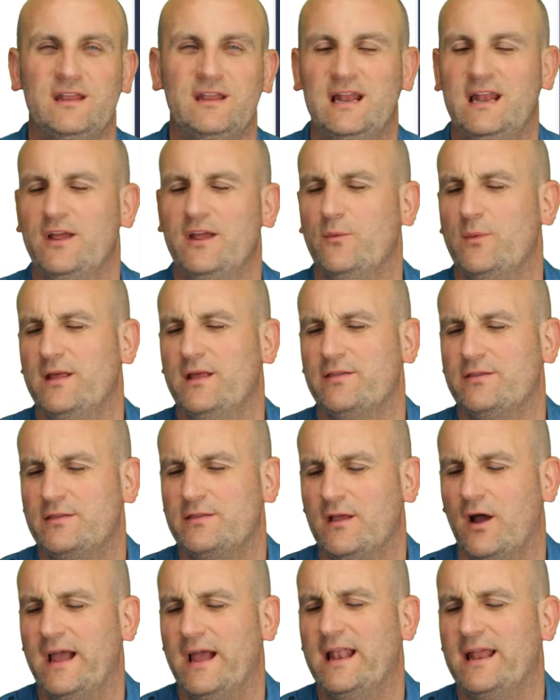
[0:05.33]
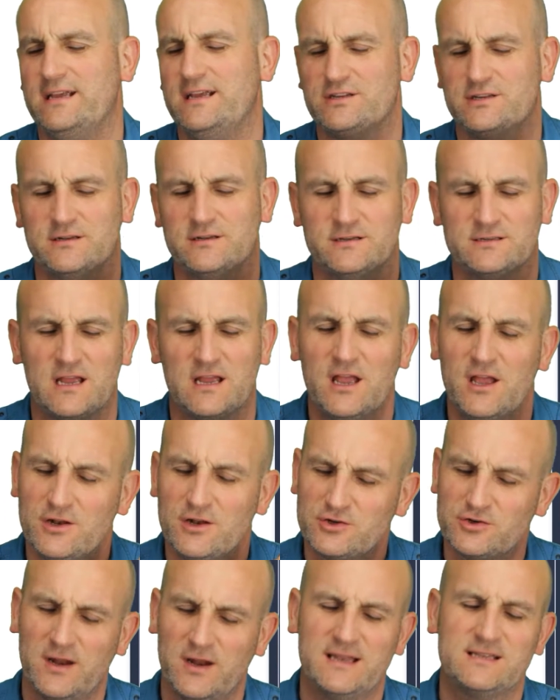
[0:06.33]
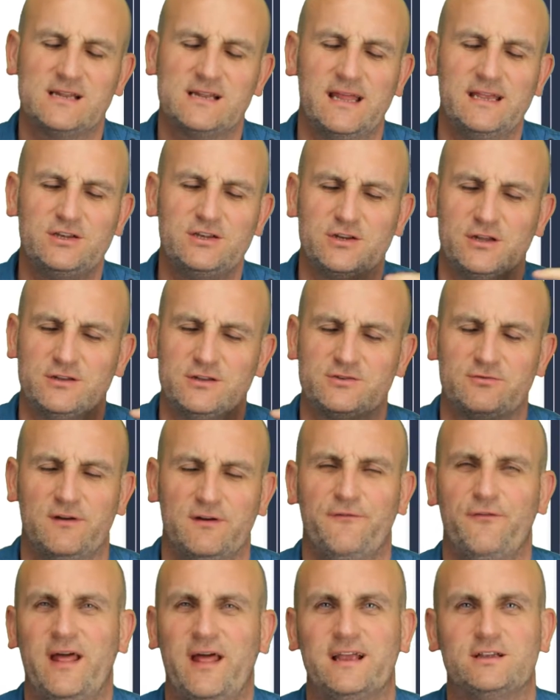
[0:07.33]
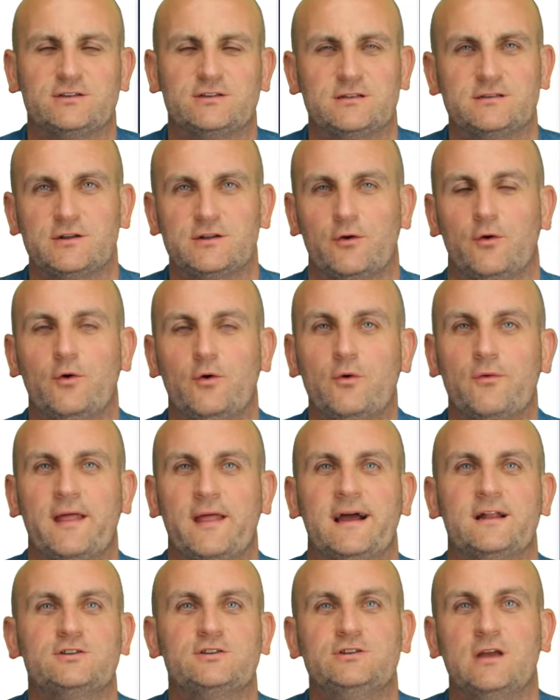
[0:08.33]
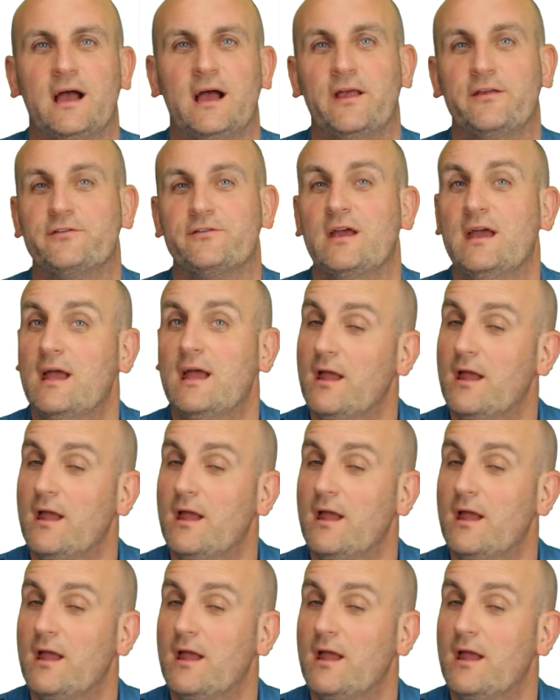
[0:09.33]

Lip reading: dealing with dilations, translations, reflections, and all that jazz.